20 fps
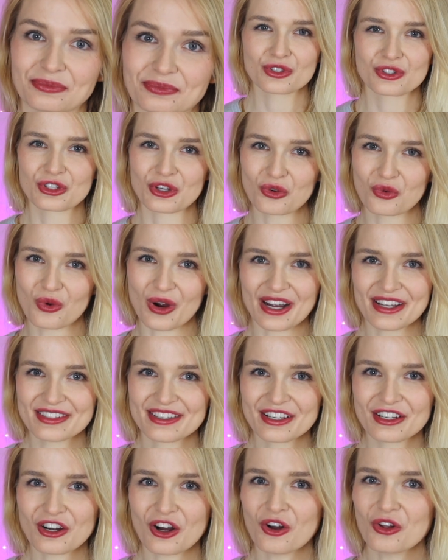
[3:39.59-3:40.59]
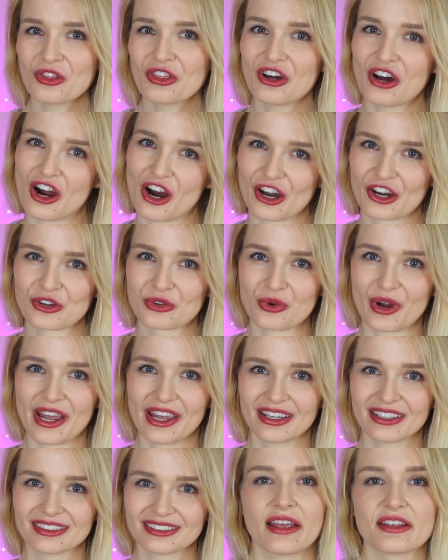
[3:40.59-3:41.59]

So why is it called The Hard Way?